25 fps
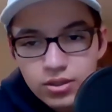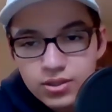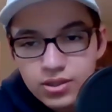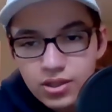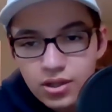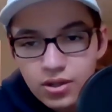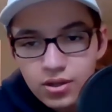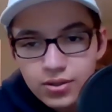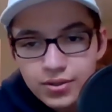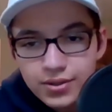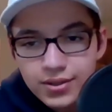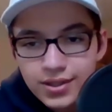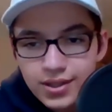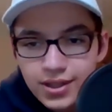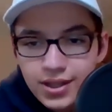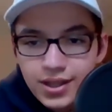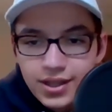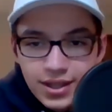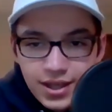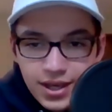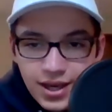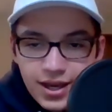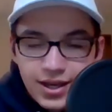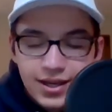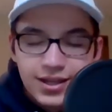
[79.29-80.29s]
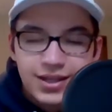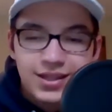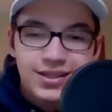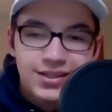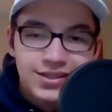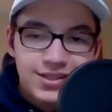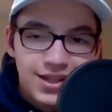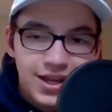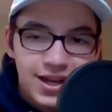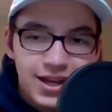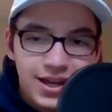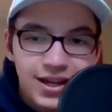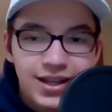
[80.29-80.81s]
So yeah, he's
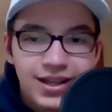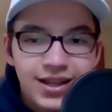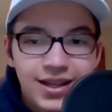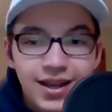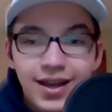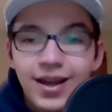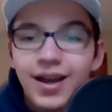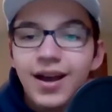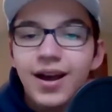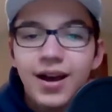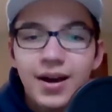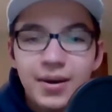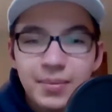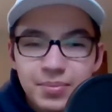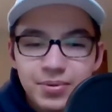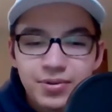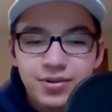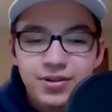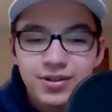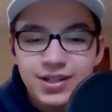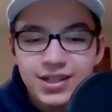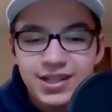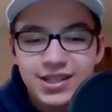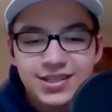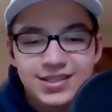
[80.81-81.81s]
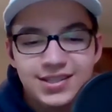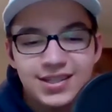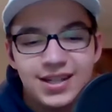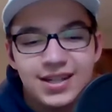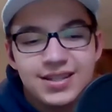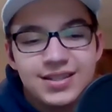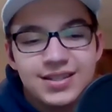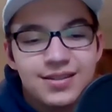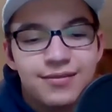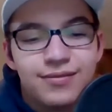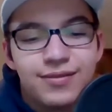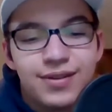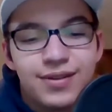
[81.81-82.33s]
got a pretty
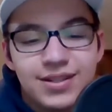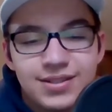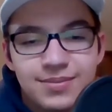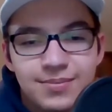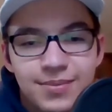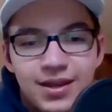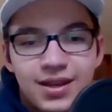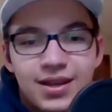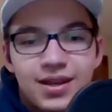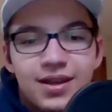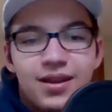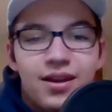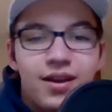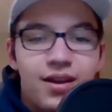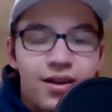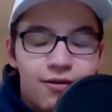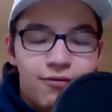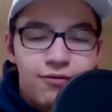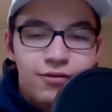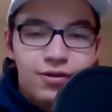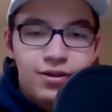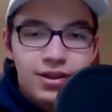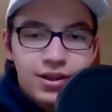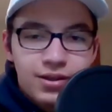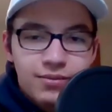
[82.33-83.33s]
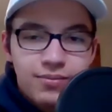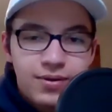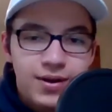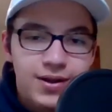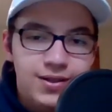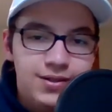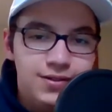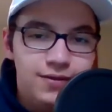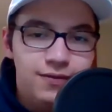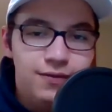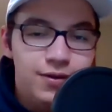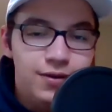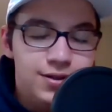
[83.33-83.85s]
extensive resume, really
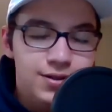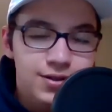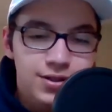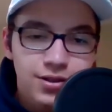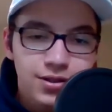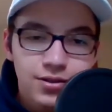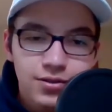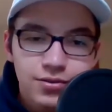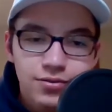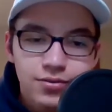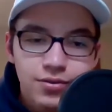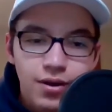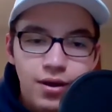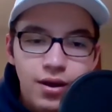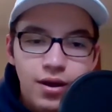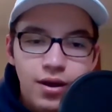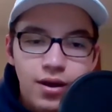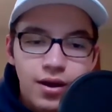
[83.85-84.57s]
impressive one too,